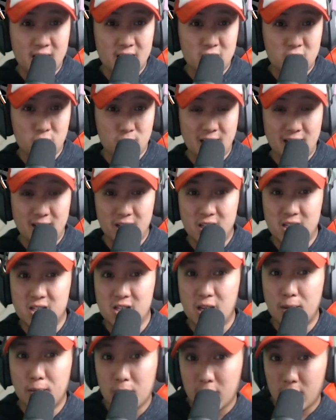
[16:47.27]
directly
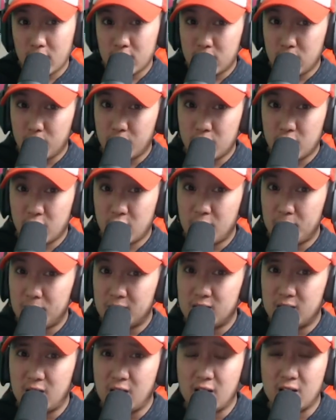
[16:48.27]
similar to what you're going to be
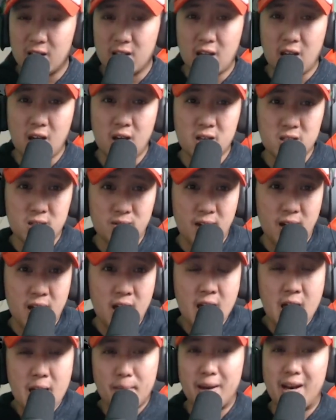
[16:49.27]
seeing in the Chaos
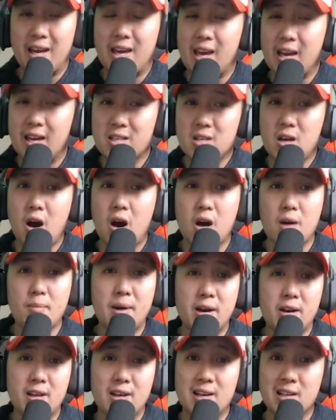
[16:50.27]
fight, but I can talk
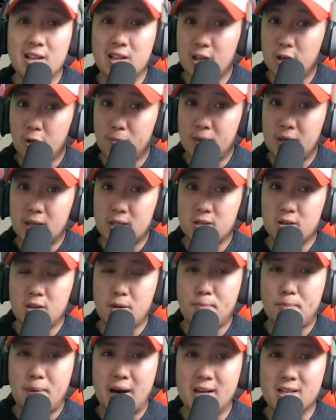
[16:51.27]
about it a little bit. So
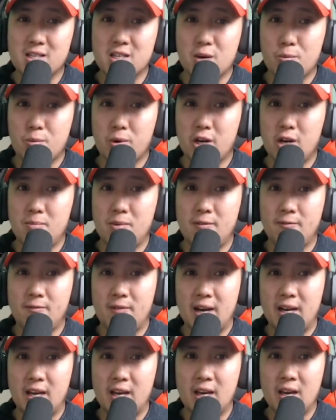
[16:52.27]
the boss that we're going to be
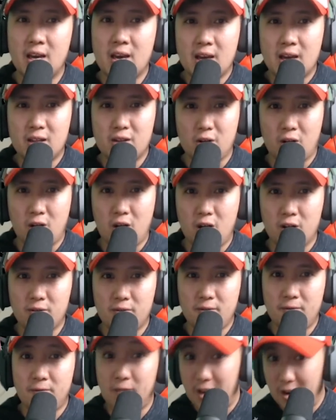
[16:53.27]
fighting, they're
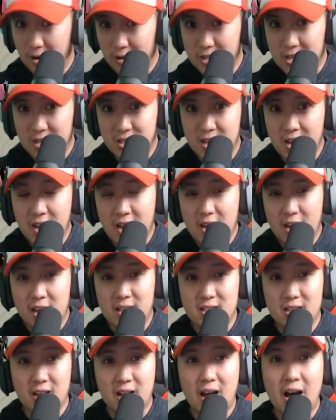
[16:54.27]
called Fierce.
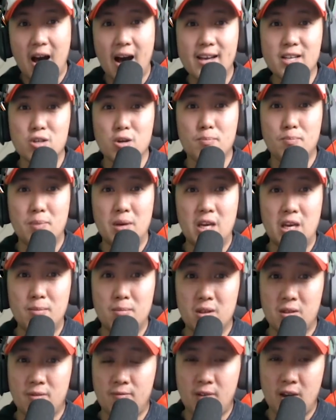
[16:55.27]
It's a Kaiser
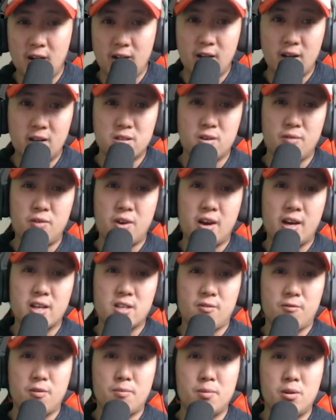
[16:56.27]
Behemoth variant. So if you
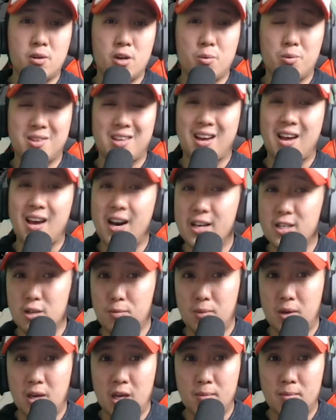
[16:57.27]
guys are familiar with the
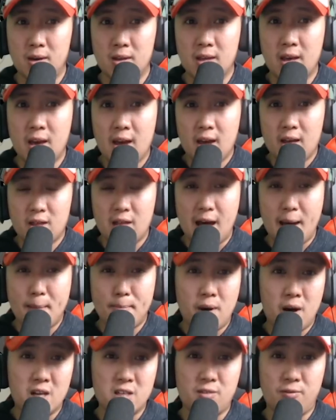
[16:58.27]
Kaiser Behemoth, that
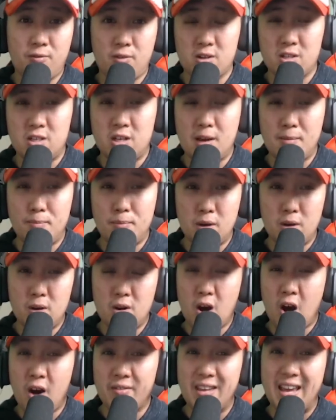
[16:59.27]
boss first
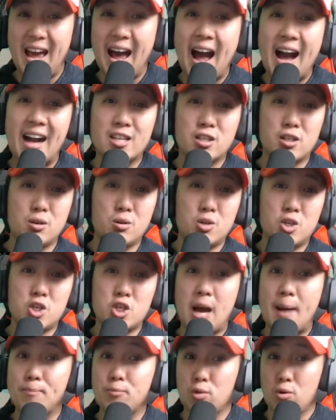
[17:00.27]
debuted on the Act 2
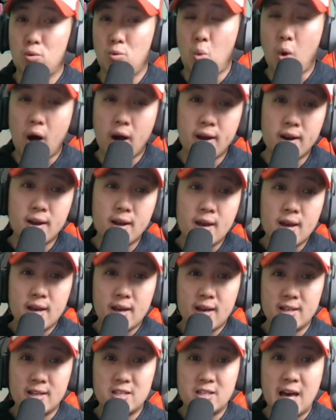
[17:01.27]
Chapter 1.
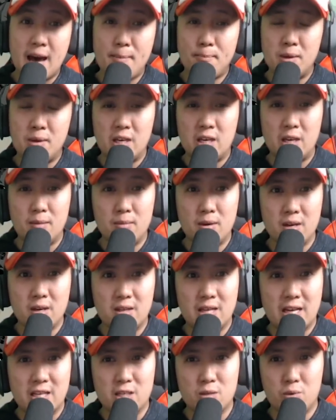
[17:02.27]
It's that behemoth
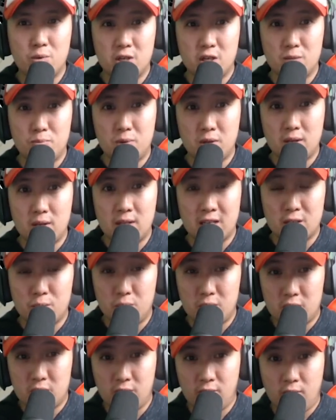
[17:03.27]
that
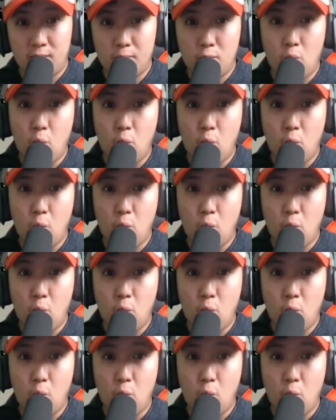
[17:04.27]
switches from